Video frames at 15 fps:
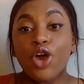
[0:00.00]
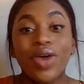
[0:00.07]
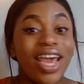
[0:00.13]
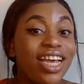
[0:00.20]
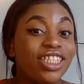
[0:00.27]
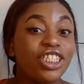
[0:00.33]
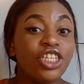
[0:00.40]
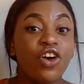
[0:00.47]

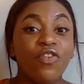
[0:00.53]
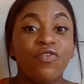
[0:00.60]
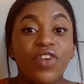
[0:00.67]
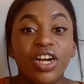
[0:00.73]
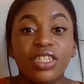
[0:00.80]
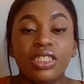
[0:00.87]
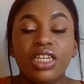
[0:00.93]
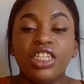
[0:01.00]
Okay, so
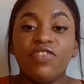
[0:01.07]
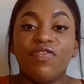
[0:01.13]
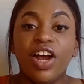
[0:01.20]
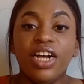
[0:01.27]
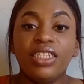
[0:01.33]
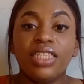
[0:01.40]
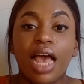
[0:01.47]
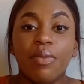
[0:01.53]
first things
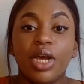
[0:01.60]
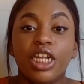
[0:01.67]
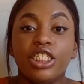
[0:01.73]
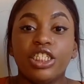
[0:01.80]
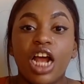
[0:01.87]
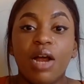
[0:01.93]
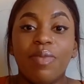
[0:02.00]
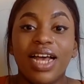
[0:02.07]
first, I'm going to
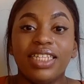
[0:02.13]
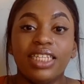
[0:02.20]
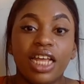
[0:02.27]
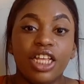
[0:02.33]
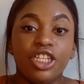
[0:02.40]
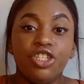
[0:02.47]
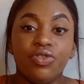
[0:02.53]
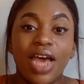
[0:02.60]
start by
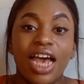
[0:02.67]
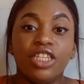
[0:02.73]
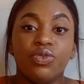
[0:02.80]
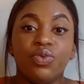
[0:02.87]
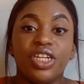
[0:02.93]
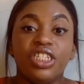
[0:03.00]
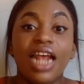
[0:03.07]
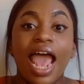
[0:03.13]
telling you guys
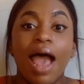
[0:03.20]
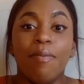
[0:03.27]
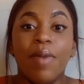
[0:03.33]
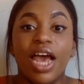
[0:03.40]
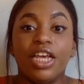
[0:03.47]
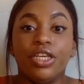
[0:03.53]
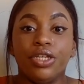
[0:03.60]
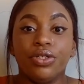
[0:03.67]
which app
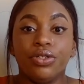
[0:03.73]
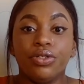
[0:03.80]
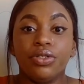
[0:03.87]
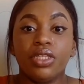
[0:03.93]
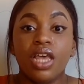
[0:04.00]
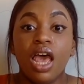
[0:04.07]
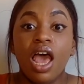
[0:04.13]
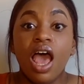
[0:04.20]
I
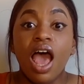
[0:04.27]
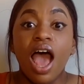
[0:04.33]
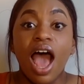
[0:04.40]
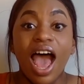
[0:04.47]
use.